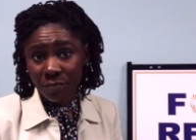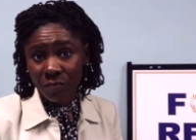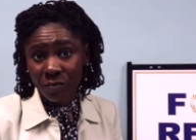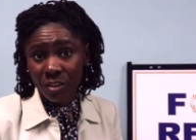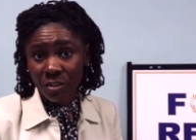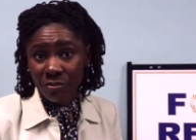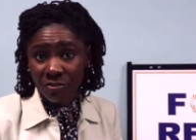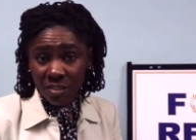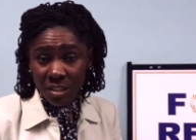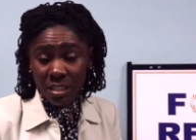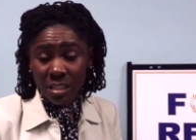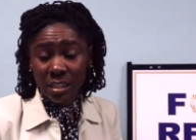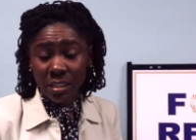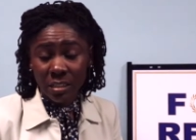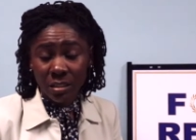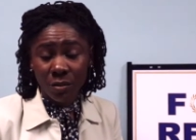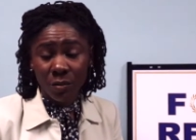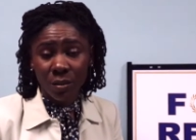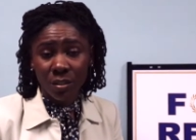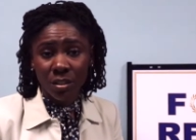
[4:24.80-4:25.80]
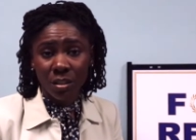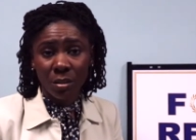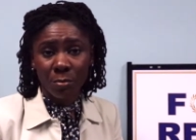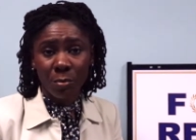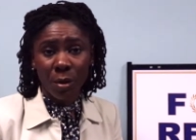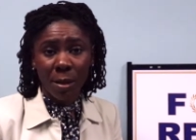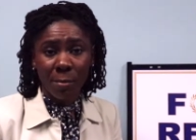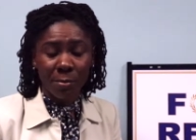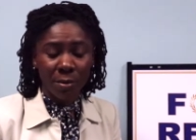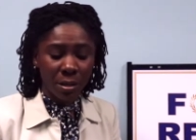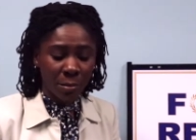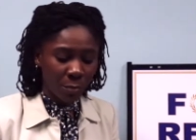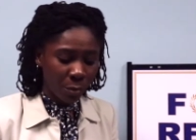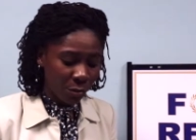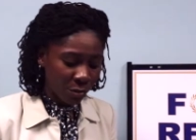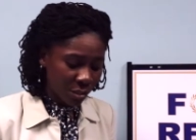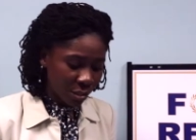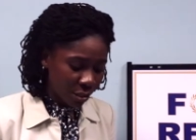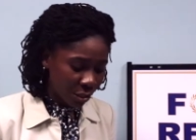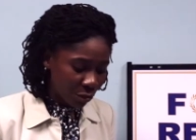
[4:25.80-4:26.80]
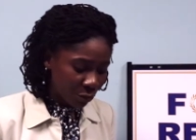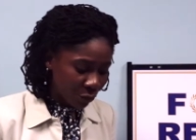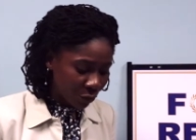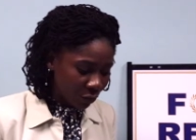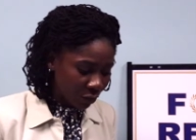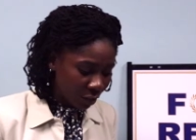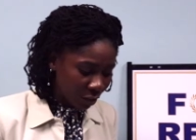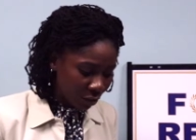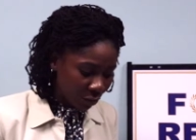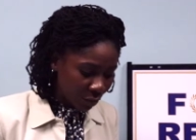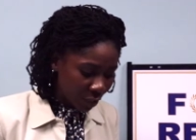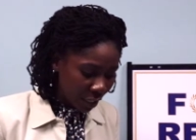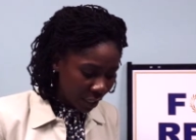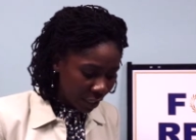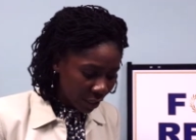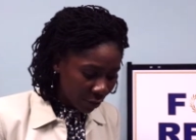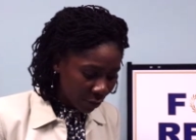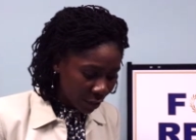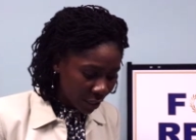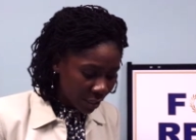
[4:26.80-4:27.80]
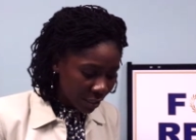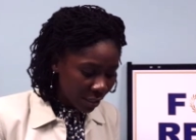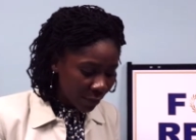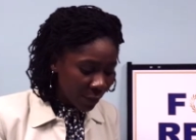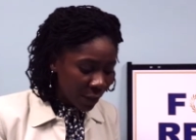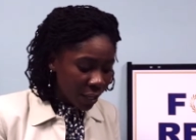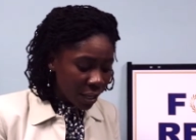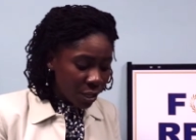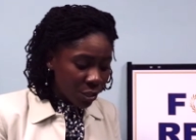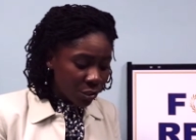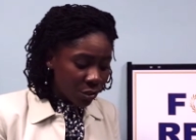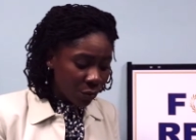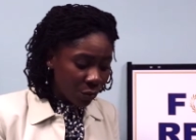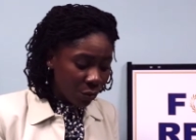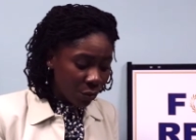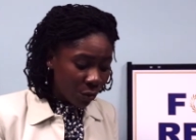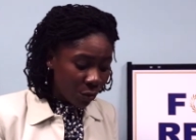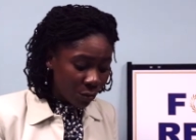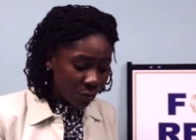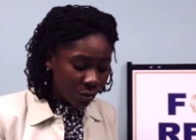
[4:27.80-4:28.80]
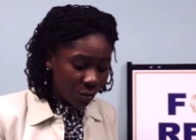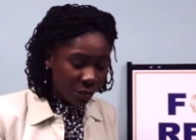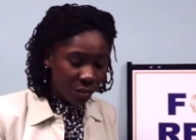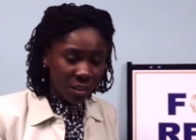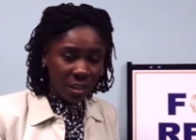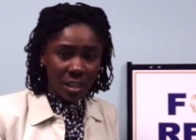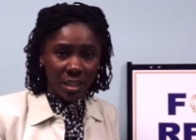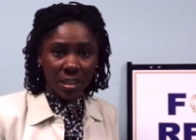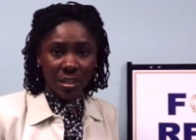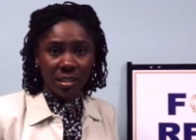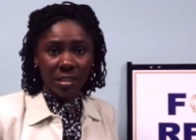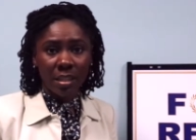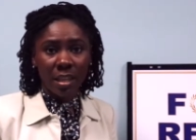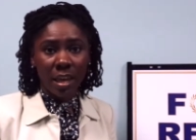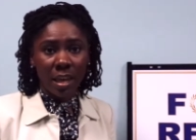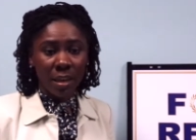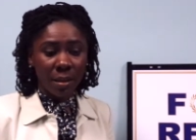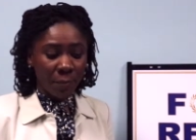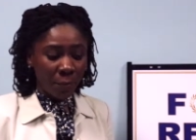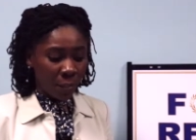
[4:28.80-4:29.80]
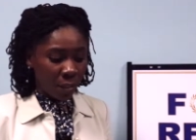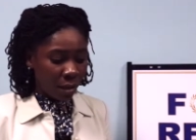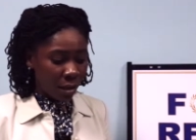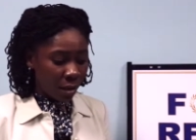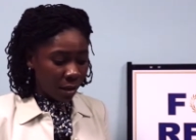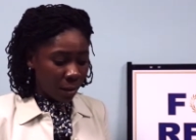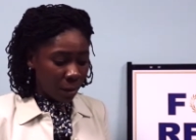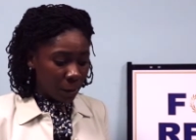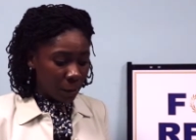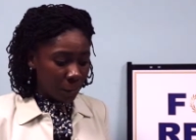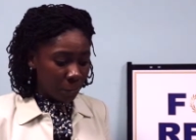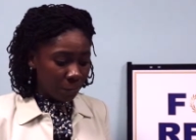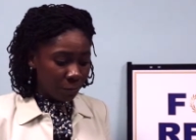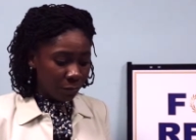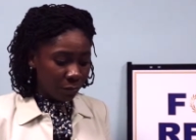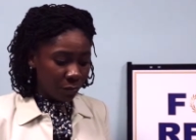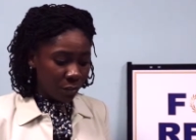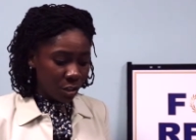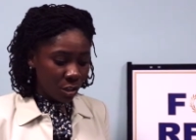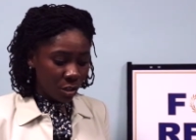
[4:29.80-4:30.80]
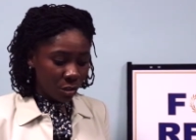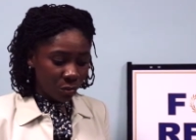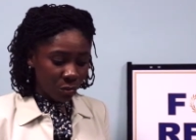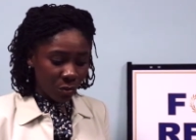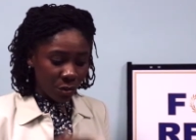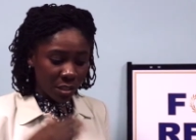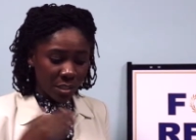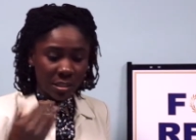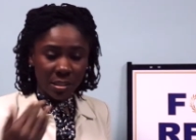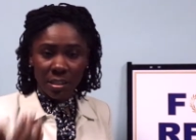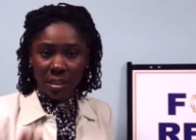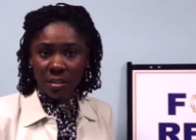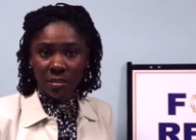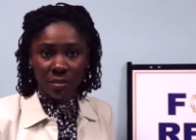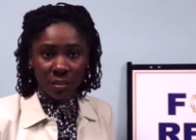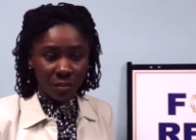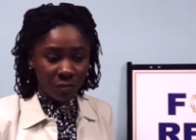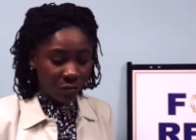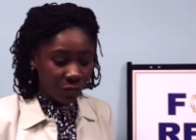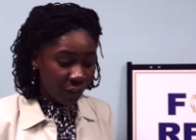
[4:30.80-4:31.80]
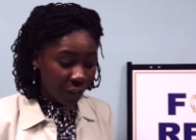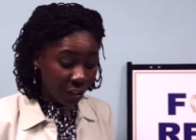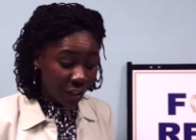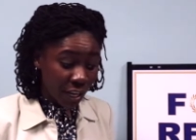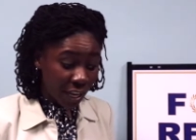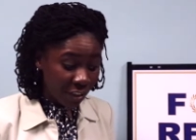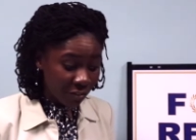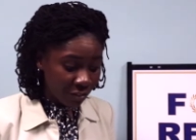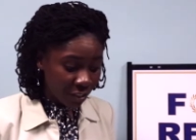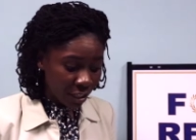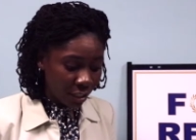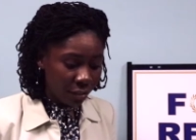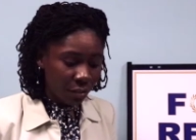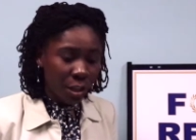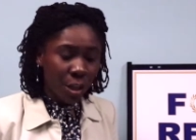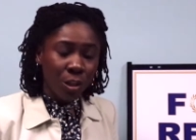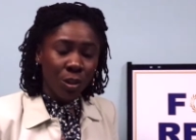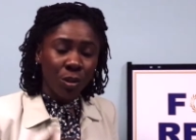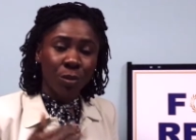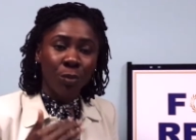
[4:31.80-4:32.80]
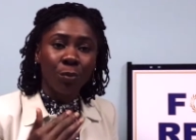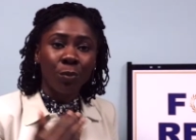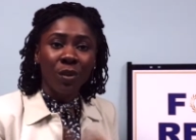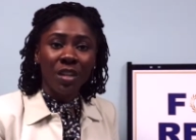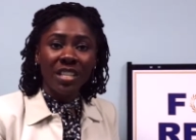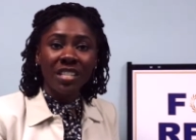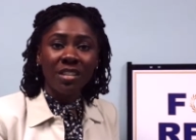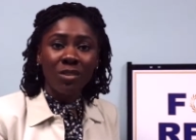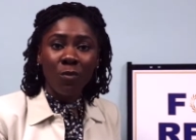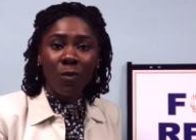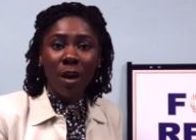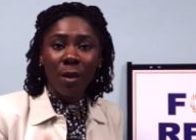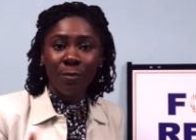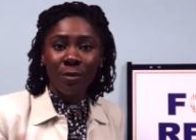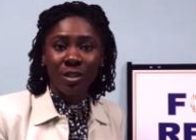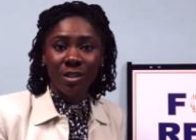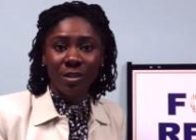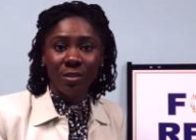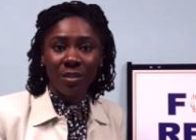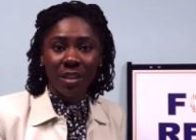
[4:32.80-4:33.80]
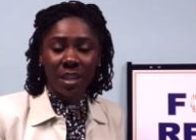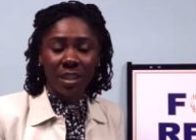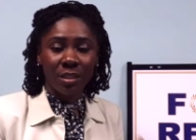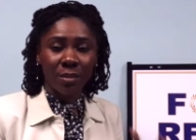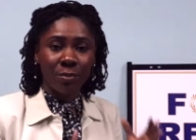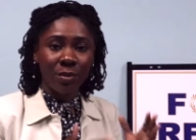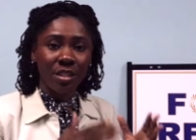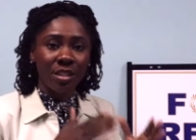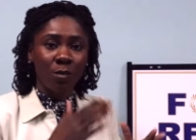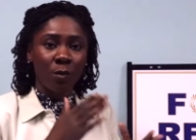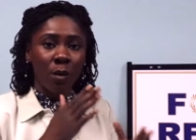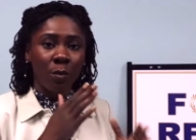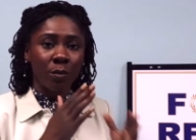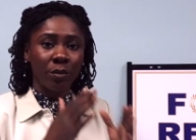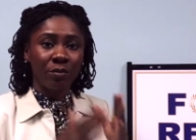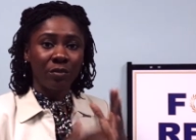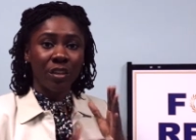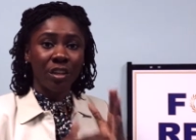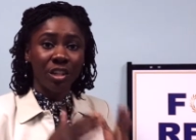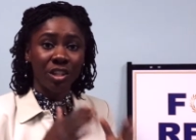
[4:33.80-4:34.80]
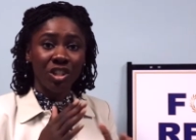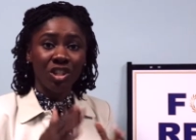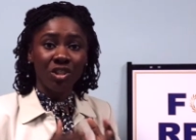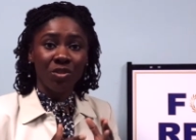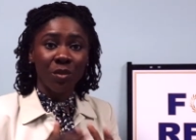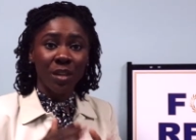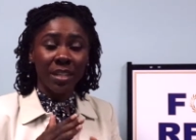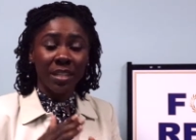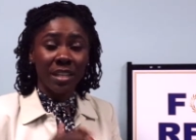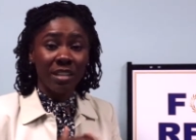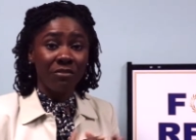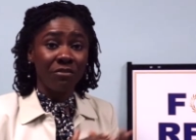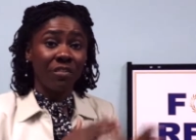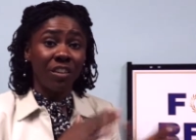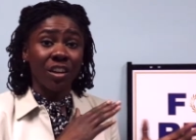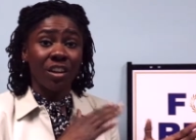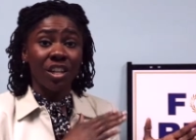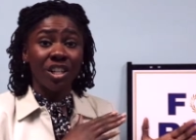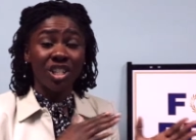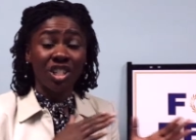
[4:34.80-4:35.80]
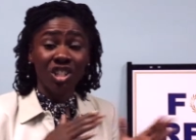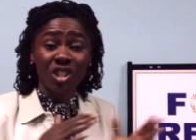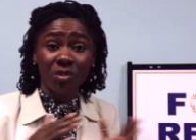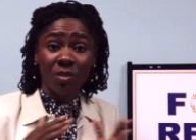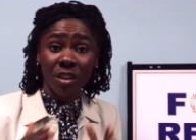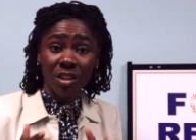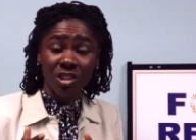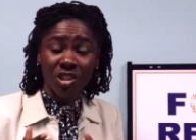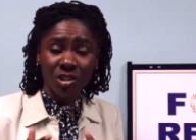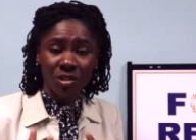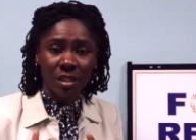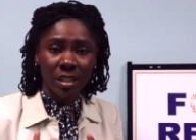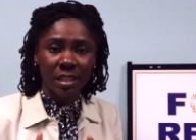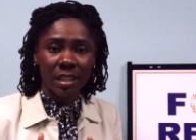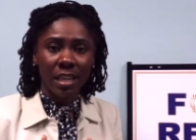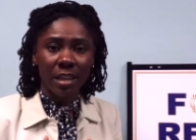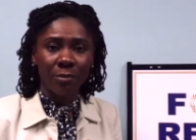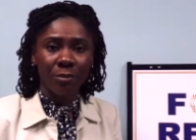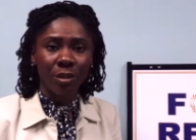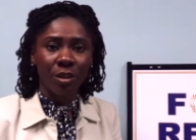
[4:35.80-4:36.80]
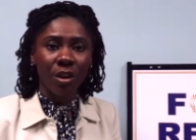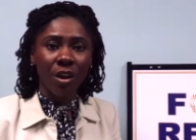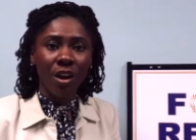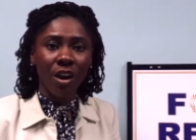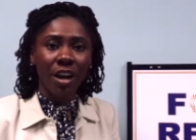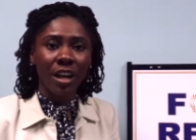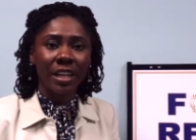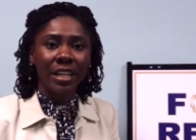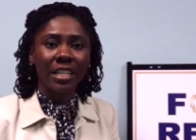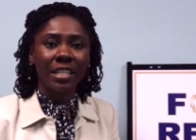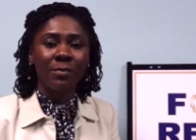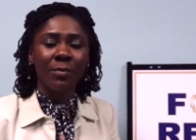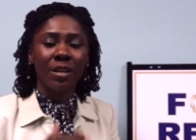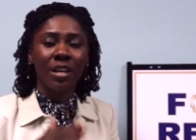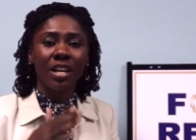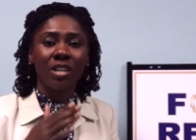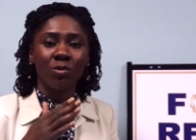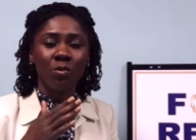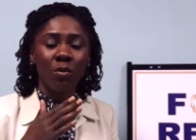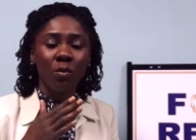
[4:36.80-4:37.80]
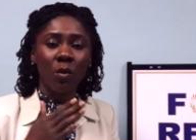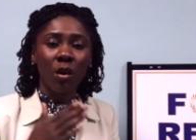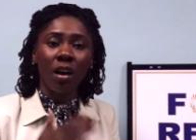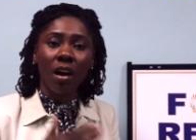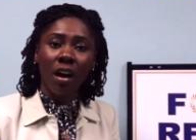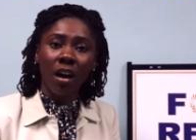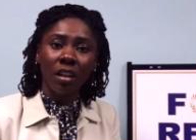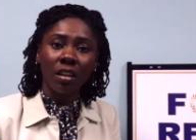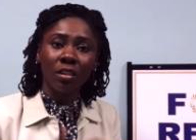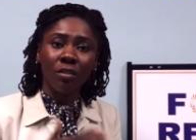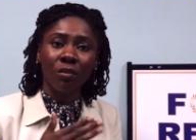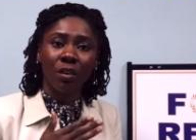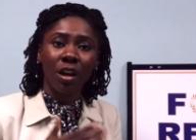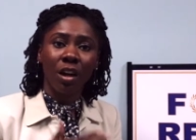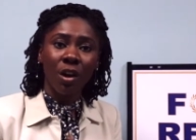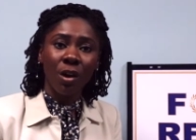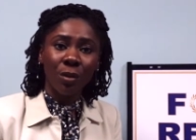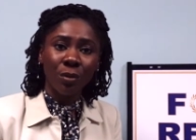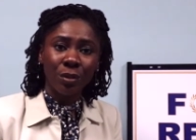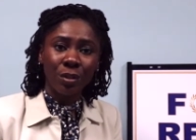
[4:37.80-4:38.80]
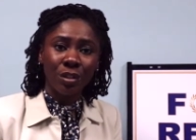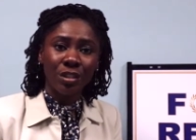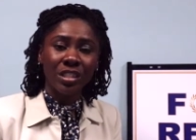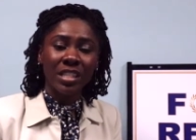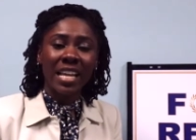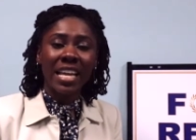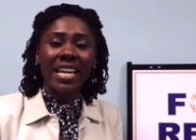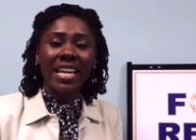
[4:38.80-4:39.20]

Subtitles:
physically going to the property and posting the 3-day notice. So those are things that you can see, and it's very evident. The reason why we do that, and the reason why we're very strict and very structured in that regard, is because we want all of our owners